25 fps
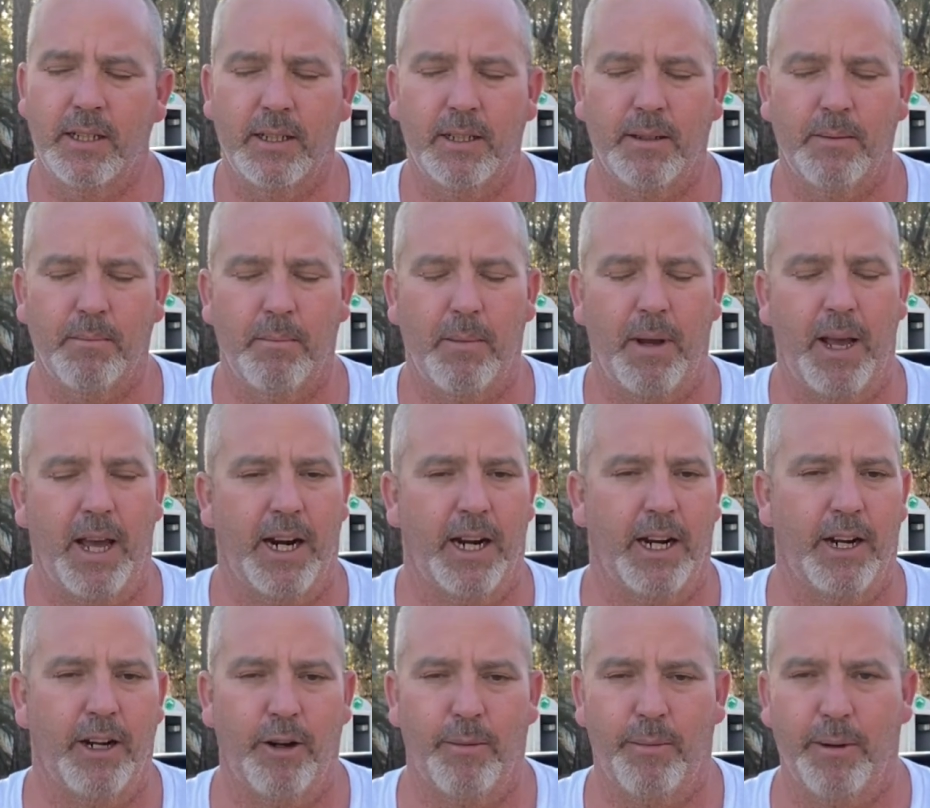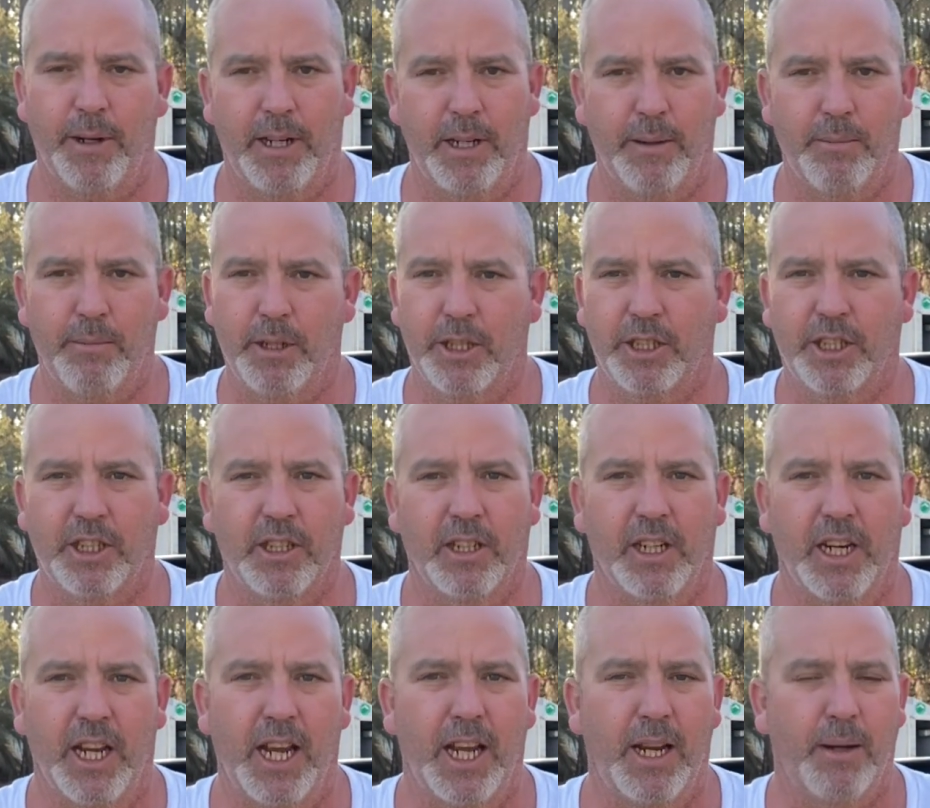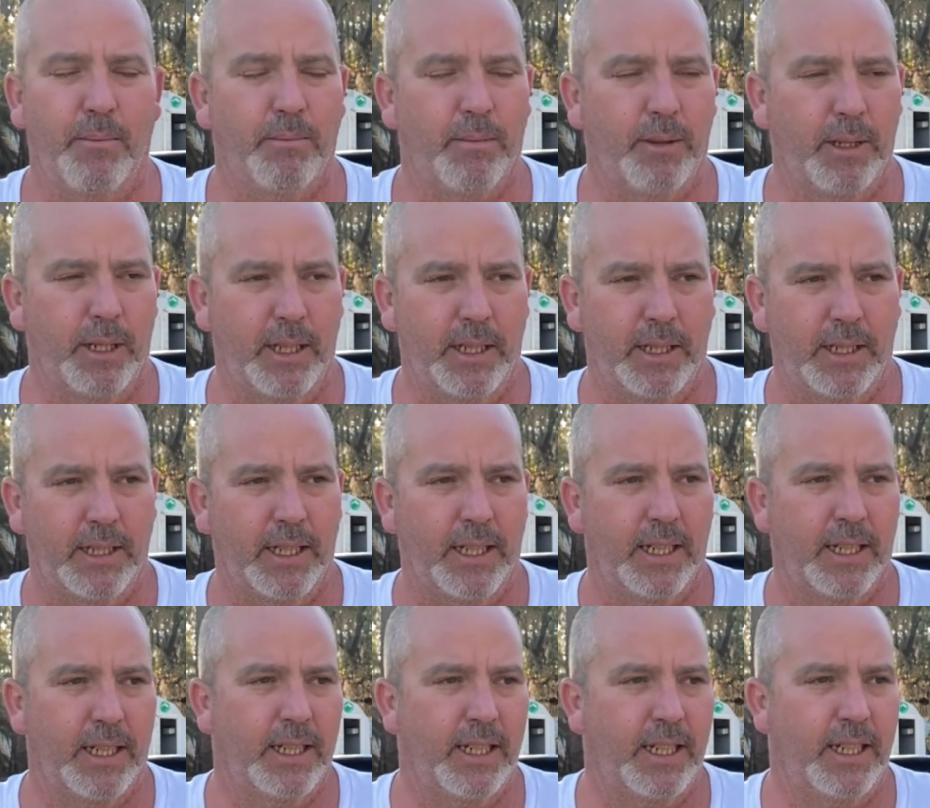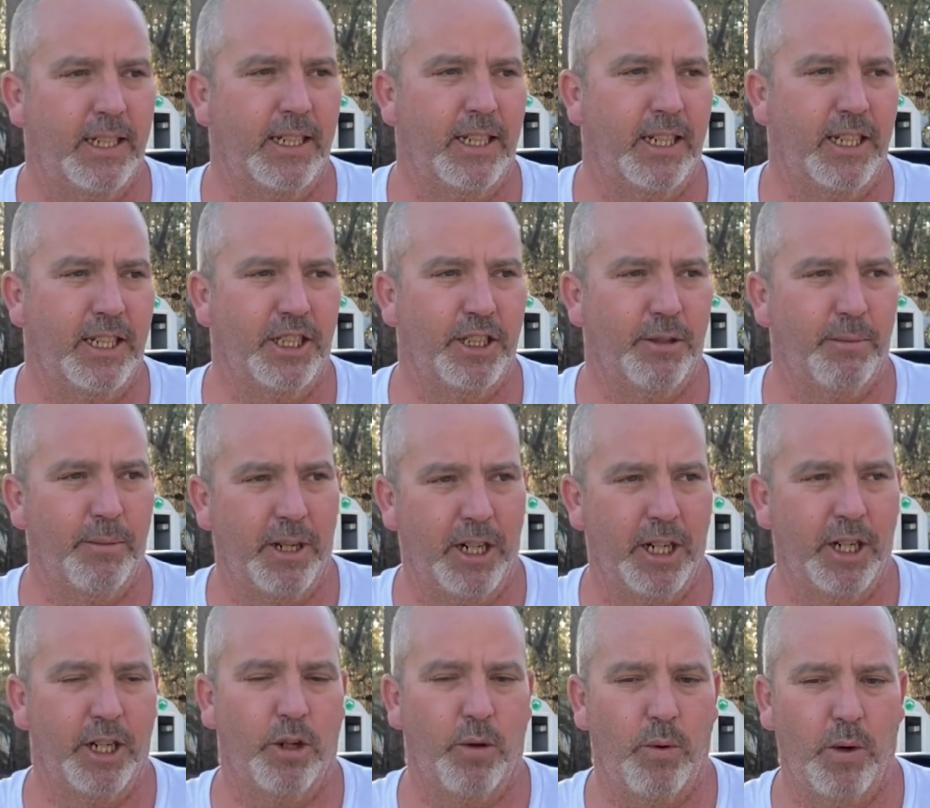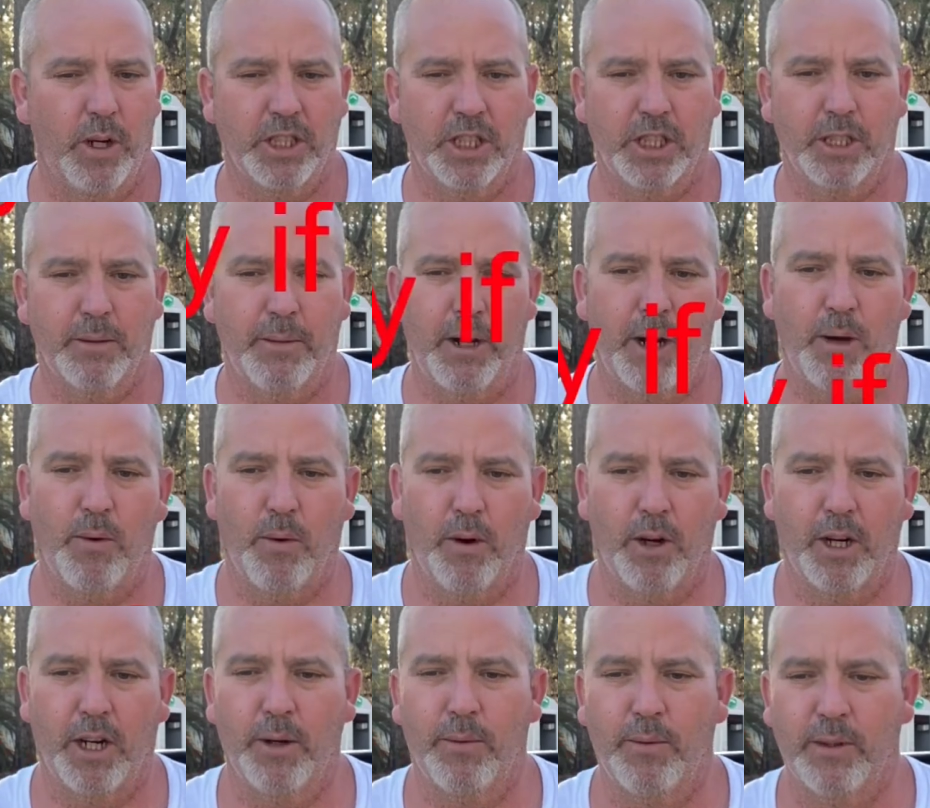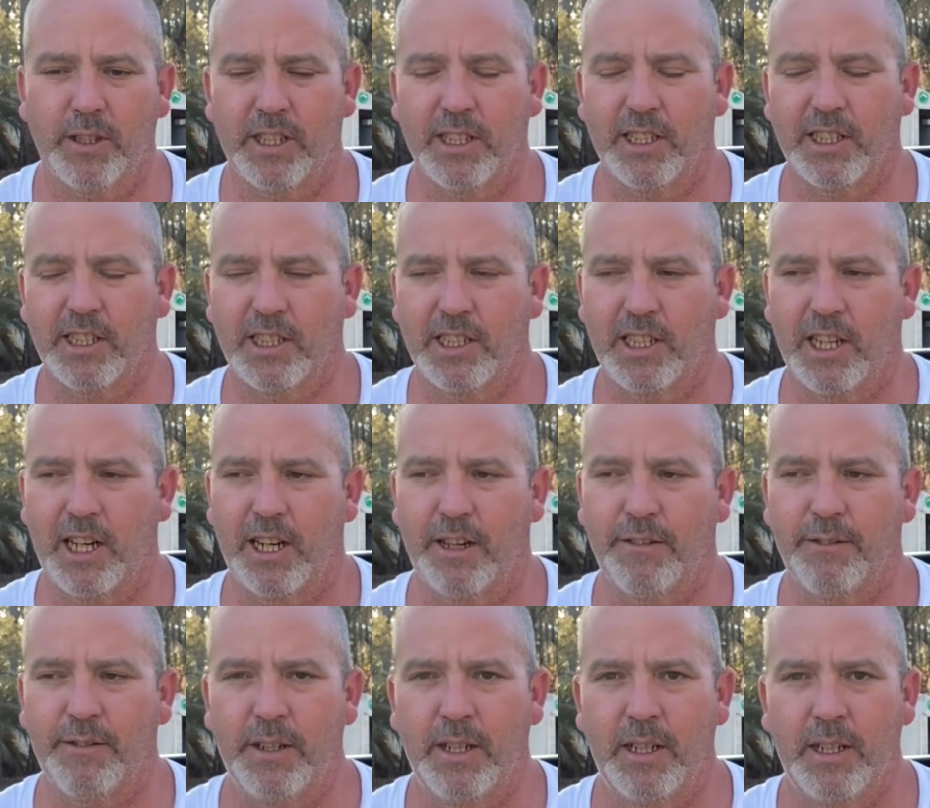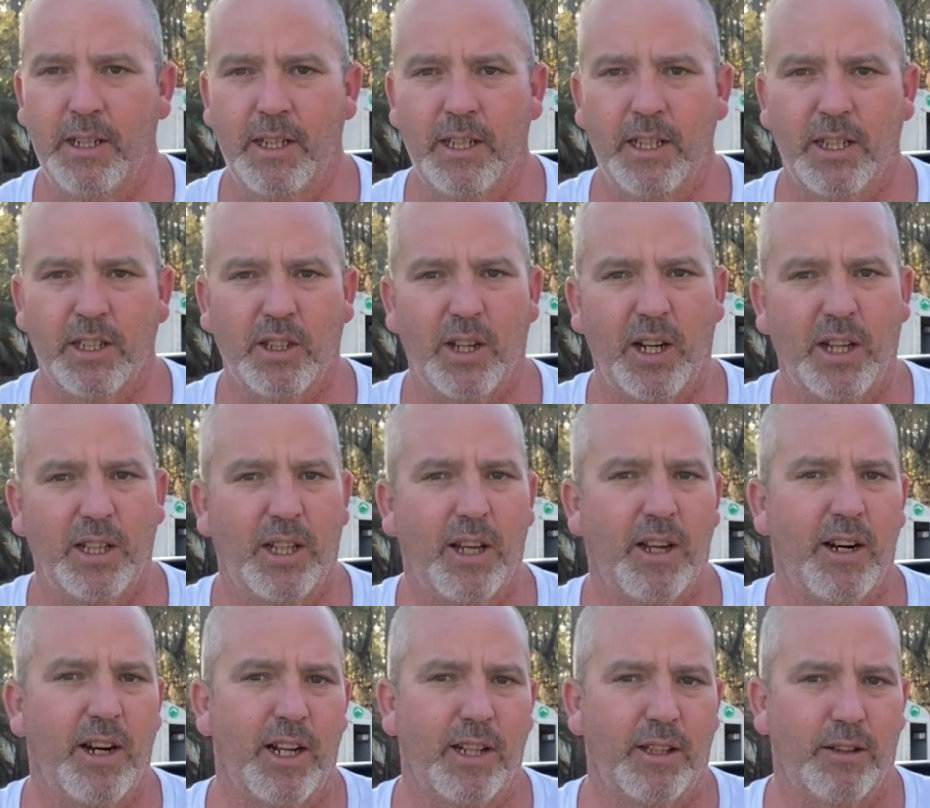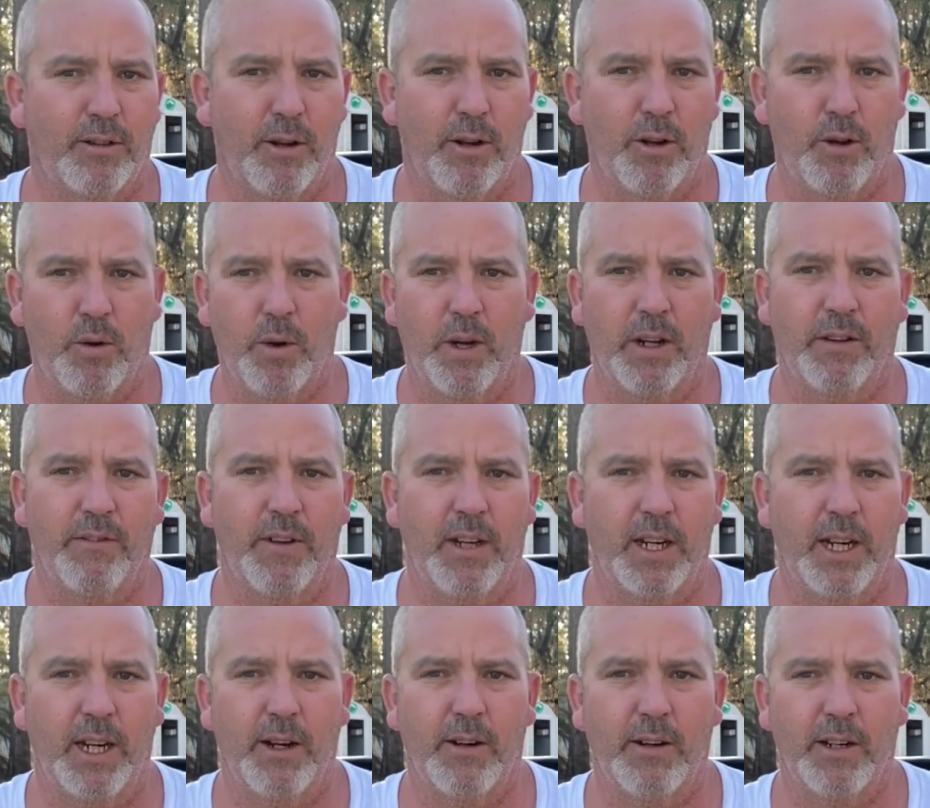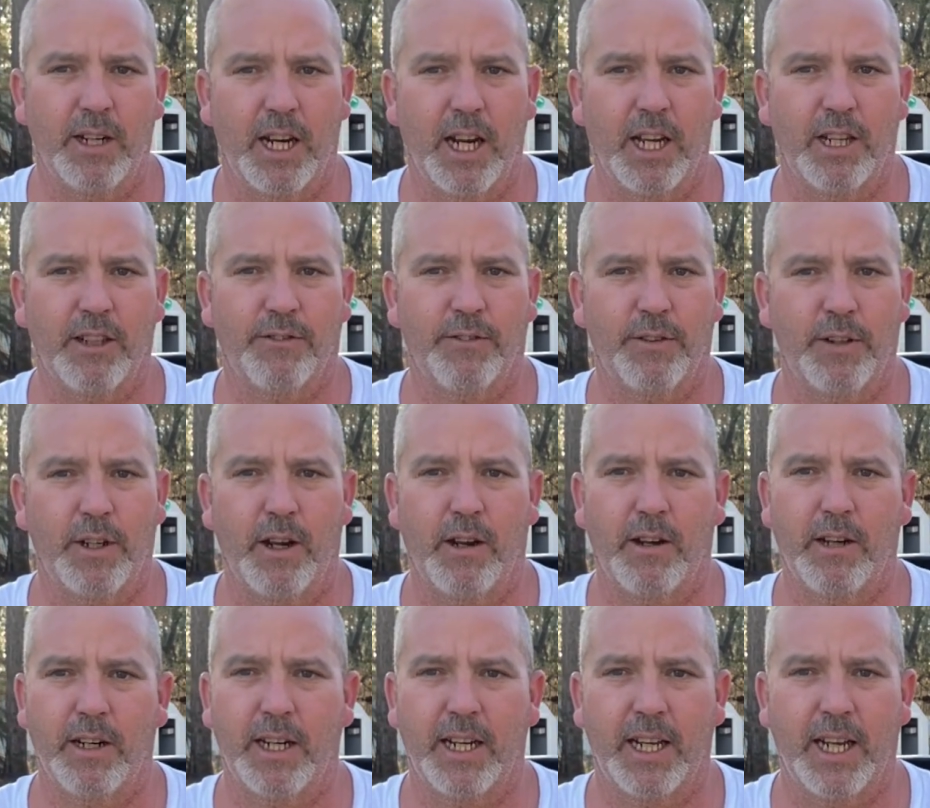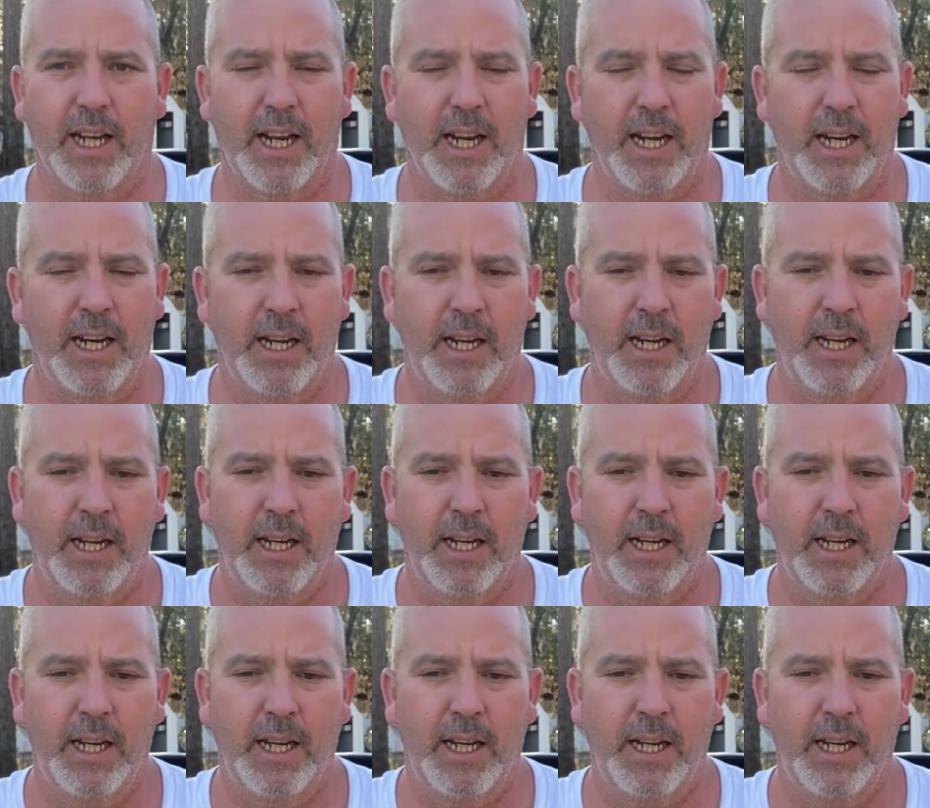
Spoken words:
man, I hope I didn't butcher your name, but he submitted a question about working with this stuff. So I thought I'd throw a quick video together for y'all today.